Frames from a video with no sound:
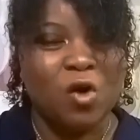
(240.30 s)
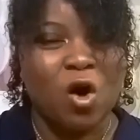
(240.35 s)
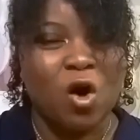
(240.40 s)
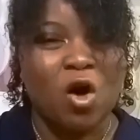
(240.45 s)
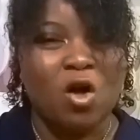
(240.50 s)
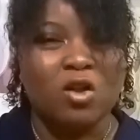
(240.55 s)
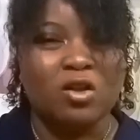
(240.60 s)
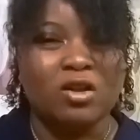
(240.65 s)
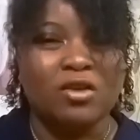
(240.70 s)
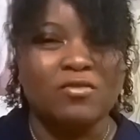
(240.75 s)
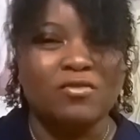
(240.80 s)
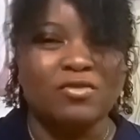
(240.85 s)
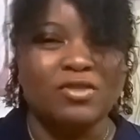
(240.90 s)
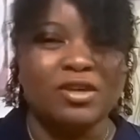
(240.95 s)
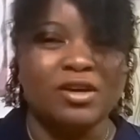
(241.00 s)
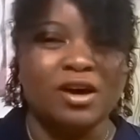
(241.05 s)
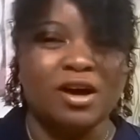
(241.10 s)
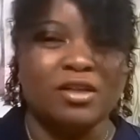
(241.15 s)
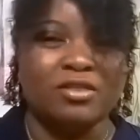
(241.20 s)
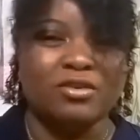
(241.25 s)
all of
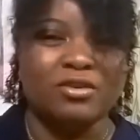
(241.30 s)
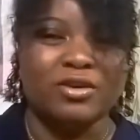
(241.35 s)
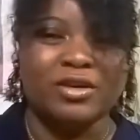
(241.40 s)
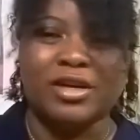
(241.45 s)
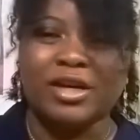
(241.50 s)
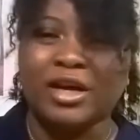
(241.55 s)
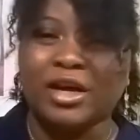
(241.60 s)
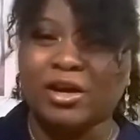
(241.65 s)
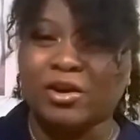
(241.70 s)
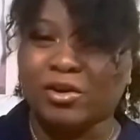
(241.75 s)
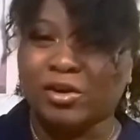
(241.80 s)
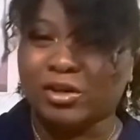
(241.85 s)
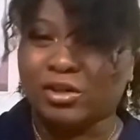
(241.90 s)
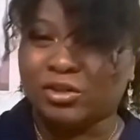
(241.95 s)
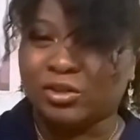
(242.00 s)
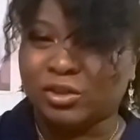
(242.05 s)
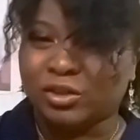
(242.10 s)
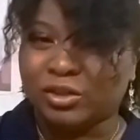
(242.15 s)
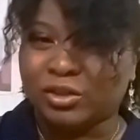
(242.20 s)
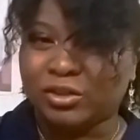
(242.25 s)
the other
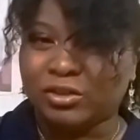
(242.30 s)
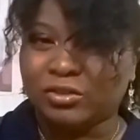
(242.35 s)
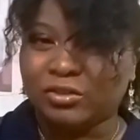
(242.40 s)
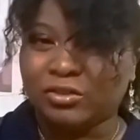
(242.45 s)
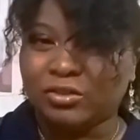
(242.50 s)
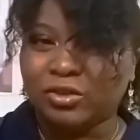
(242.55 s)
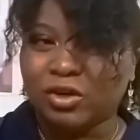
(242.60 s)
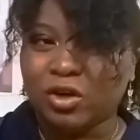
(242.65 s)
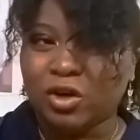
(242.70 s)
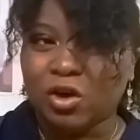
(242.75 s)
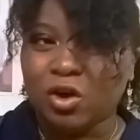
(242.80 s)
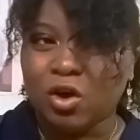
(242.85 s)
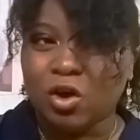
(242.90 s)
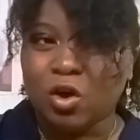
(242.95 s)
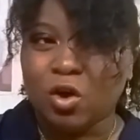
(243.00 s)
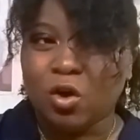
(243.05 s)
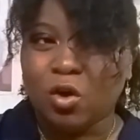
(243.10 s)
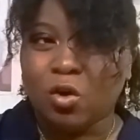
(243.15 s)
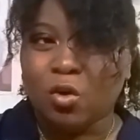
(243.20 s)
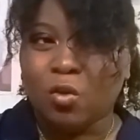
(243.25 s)
characters
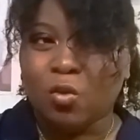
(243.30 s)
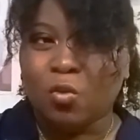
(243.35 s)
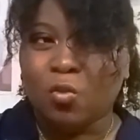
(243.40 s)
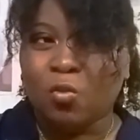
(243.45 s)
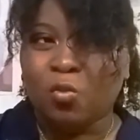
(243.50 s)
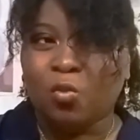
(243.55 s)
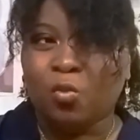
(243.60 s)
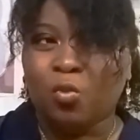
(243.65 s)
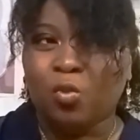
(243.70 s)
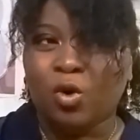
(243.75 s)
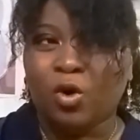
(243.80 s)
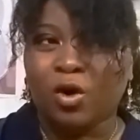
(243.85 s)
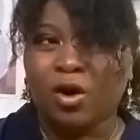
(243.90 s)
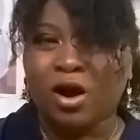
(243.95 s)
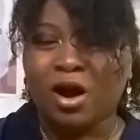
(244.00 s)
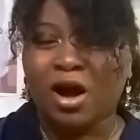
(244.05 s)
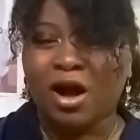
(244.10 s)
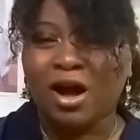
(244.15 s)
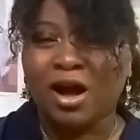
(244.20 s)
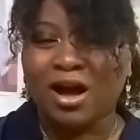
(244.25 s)
were
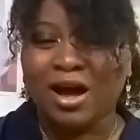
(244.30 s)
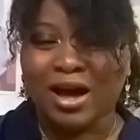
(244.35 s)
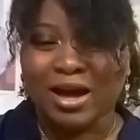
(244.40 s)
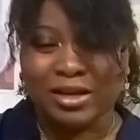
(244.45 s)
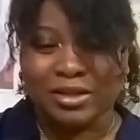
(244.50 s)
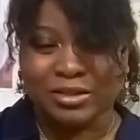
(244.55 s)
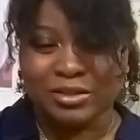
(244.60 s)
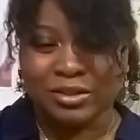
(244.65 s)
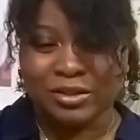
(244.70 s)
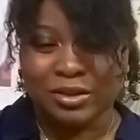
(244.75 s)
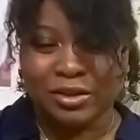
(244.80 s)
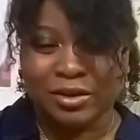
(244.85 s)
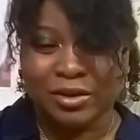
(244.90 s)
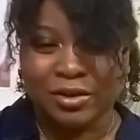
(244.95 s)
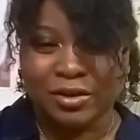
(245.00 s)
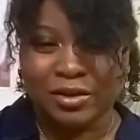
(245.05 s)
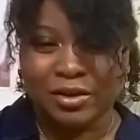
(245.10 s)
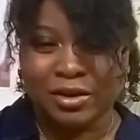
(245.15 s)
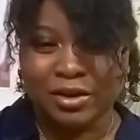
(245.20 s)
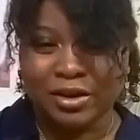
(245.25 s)
hot
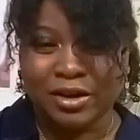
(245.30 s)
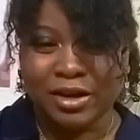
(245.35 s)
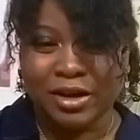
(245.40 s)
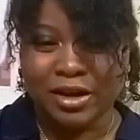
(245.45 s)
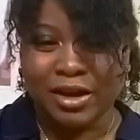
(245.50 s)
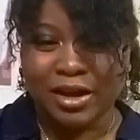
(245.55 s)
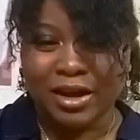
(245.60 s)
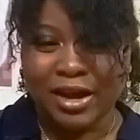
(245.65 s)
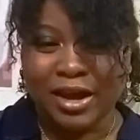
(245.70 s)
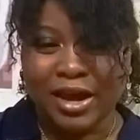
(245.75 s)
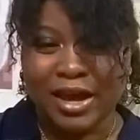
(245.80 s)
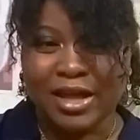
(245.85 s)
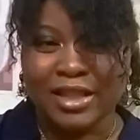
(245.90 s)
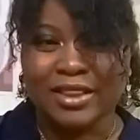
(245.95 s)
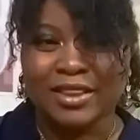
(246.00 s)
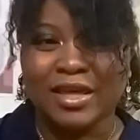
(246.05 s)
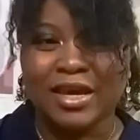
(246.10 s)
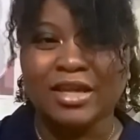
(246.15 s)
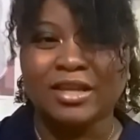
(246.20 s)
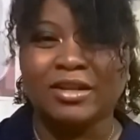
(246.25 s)

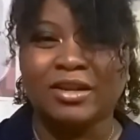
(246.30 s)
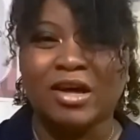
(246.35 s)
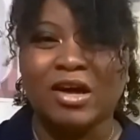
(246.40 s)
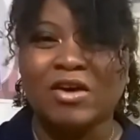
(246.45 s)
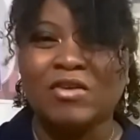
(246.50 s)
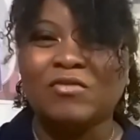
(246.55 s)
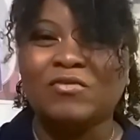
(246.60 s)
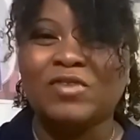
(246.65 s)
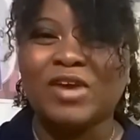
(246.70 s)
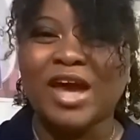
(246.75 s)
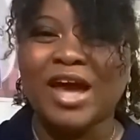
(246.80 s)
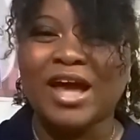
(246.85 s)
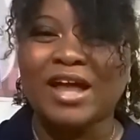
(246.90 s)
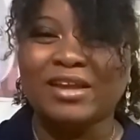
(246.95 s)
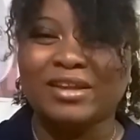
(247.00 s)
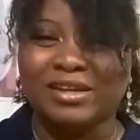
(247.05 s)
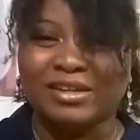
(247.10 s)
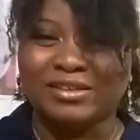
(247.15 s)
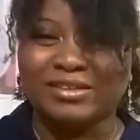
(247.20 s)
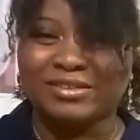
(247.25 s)
and they loved
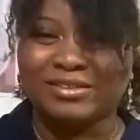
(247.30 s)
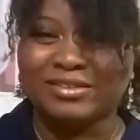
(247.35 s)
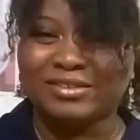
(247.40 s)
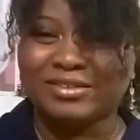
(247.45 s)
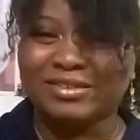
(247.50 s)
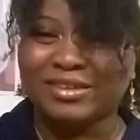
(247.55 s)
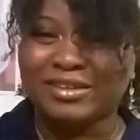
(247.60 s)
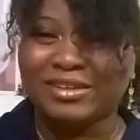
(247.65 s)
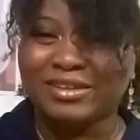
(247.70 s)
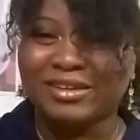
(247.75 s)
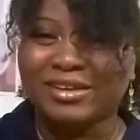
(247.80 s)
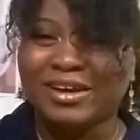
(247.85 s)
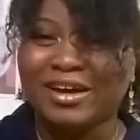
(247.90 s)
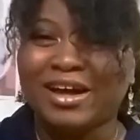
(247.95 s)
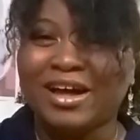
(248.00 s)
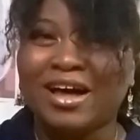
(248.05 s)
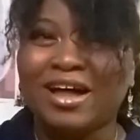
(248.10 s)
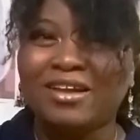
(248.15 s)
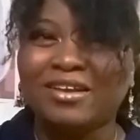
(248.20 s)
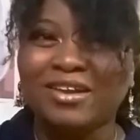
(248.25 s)
Alice?
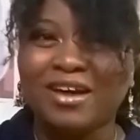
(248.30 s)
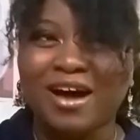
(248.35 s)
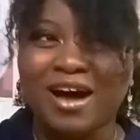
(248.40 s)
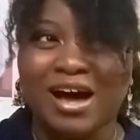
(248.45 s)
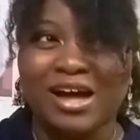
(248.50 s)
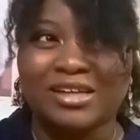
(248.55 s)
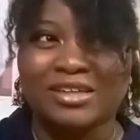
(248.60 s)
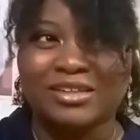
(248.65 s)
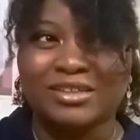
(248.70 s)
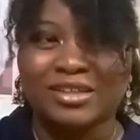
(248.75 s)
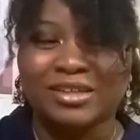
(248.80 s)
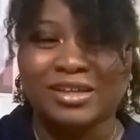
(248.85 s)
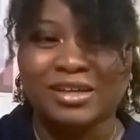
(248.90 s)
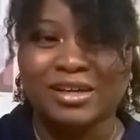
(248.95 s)
a lot.